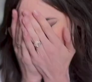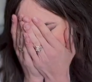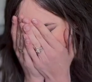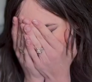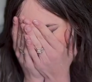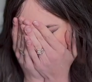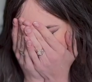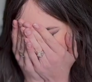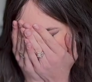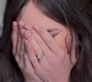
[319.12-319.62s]

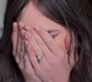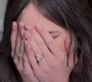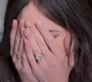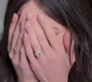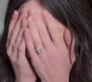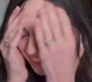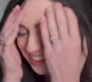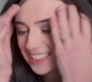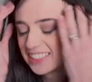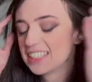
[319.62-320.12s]
Oh,
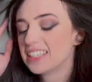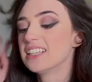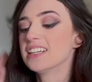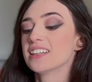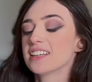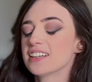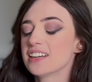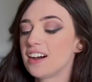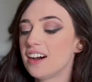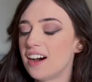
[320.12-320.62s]

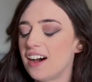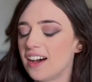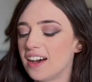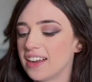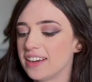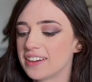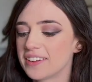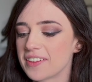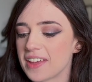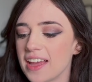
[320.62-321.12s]

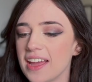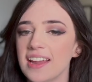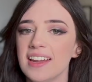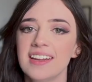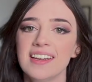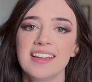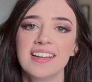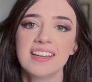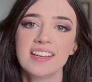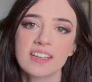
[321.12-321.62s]
God. Okay.
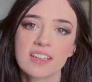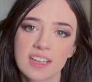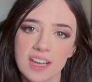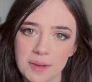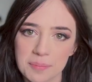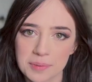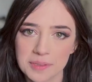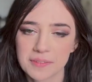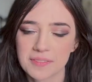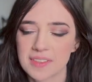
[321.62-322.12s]

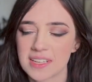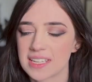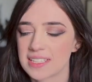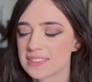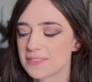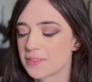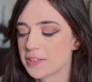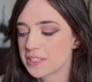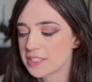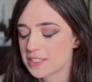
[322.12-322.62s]
Couple of
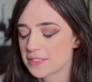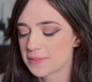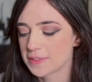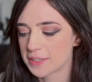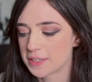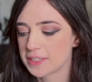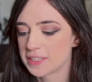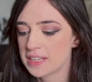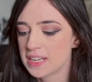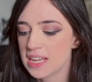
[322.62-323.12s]
things. First of
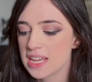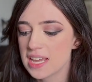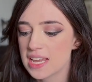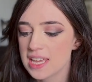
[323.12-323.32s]
all,